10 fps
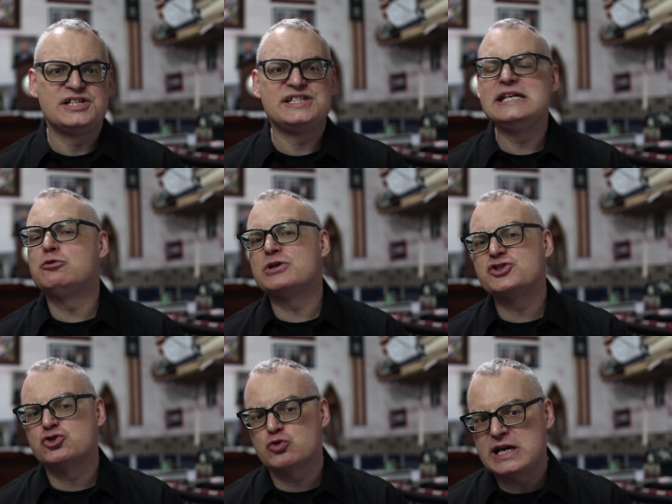the
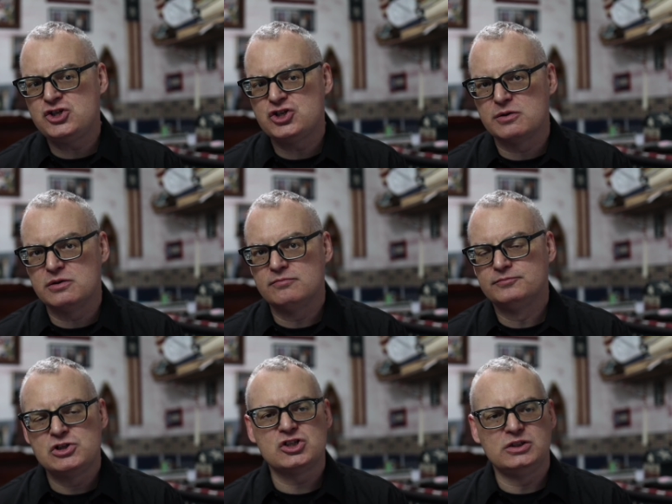sequestration,
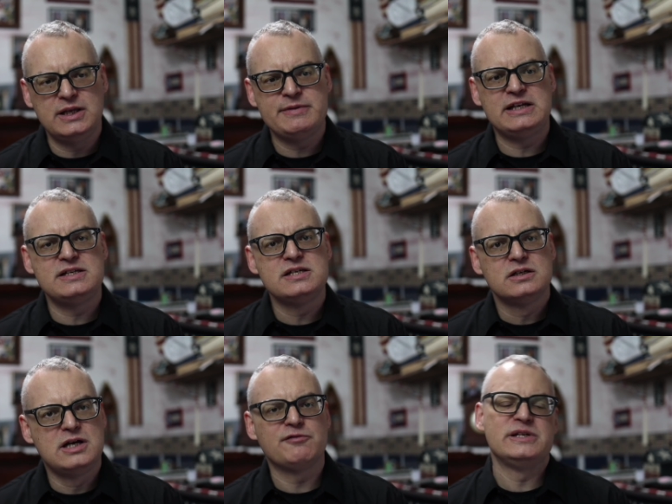which limited
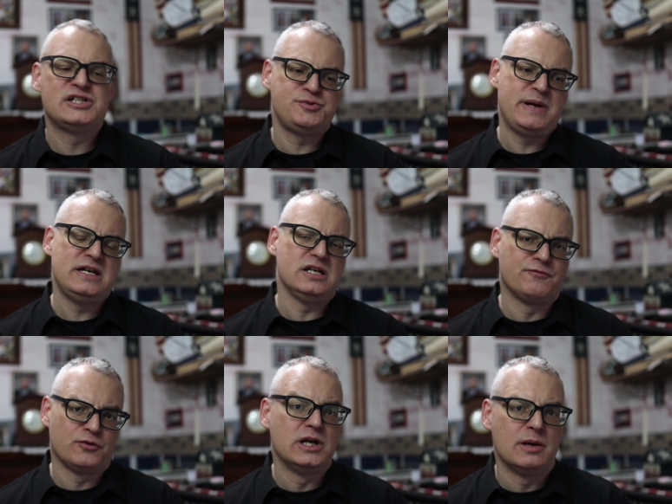government spending
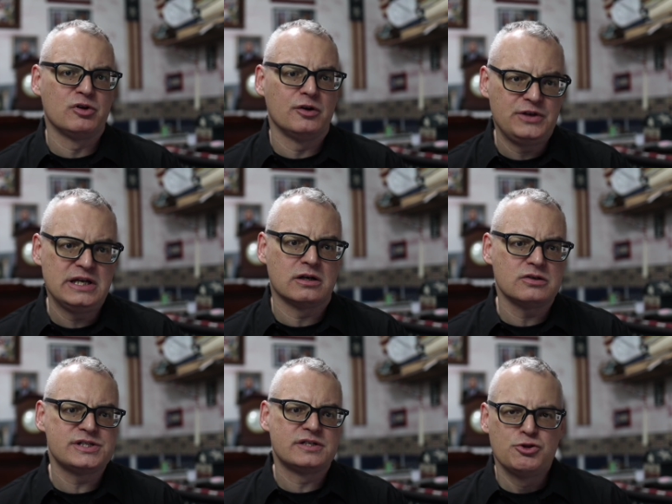for a number of
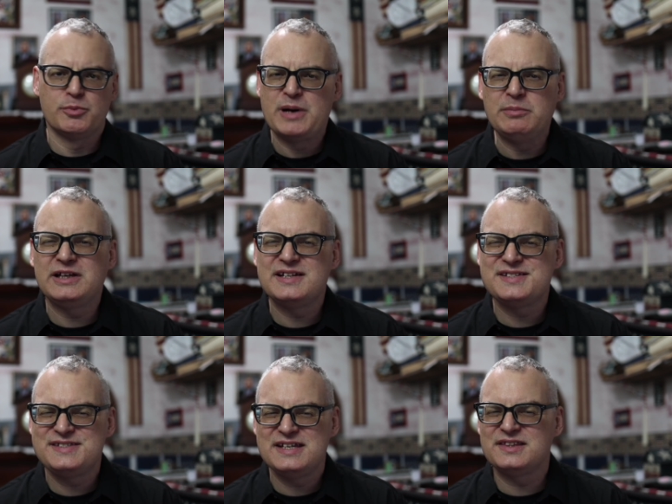years, the
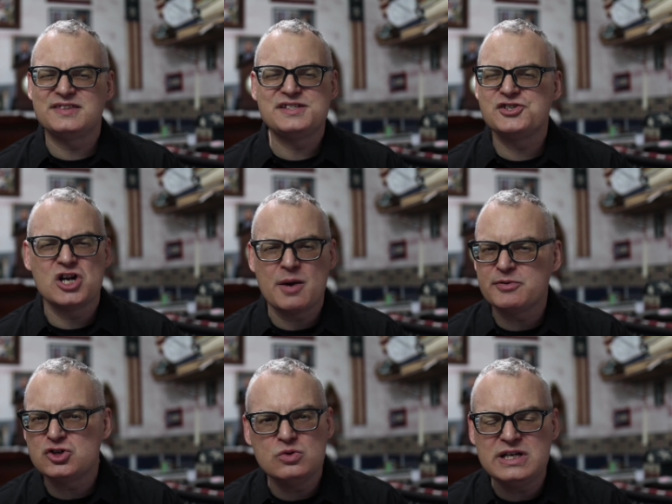Republicans think that this is an
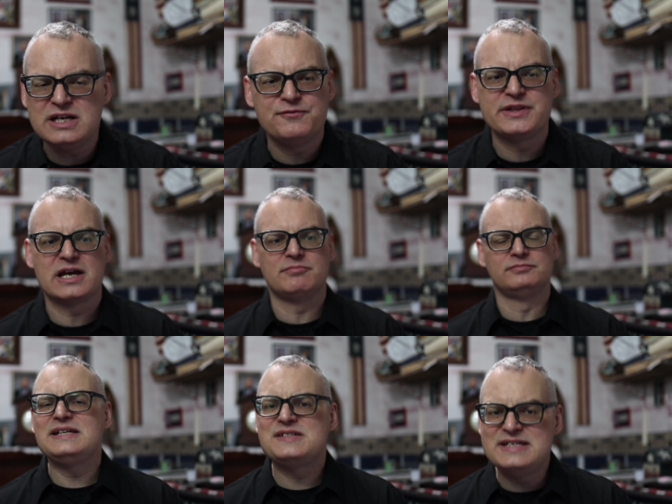opportunity for them.
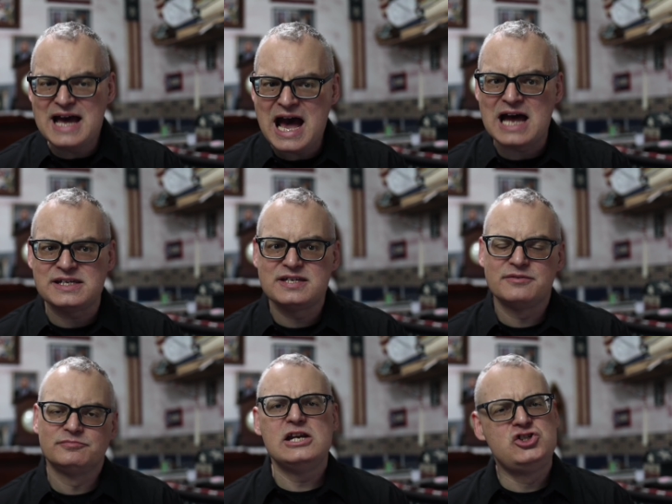It's not.
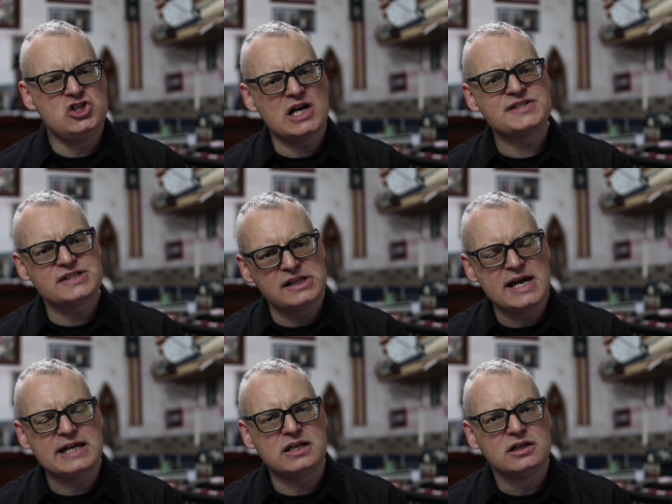And just
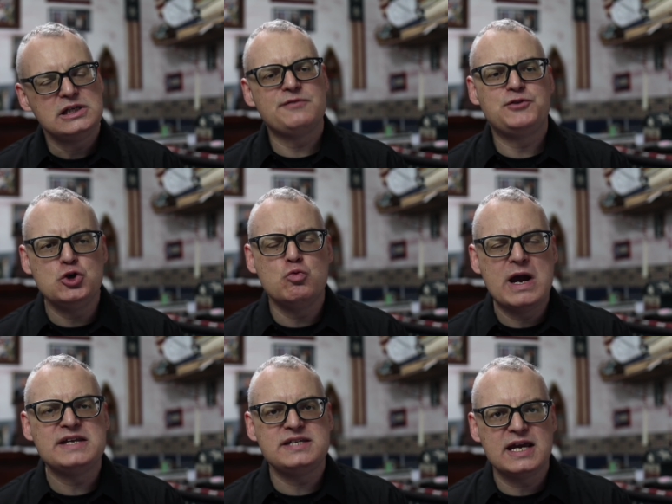like if you
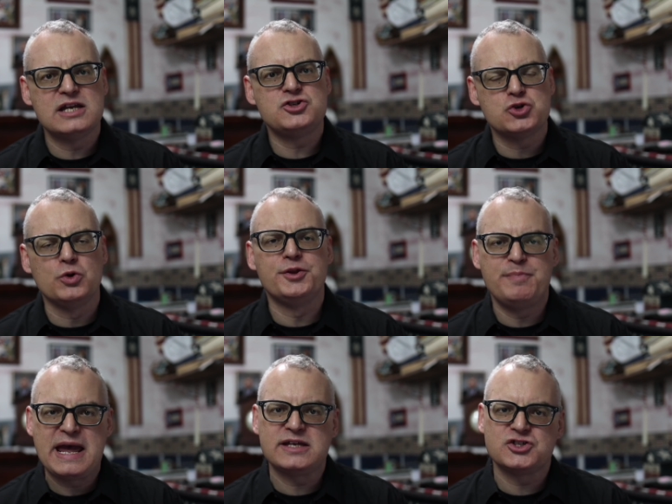went and told the
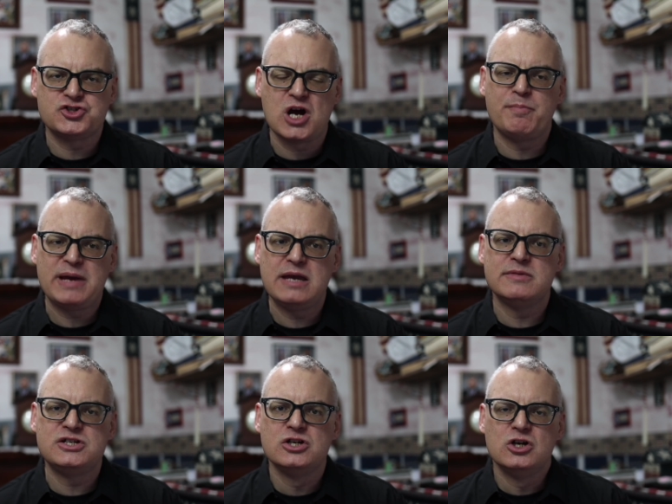bank to stop payment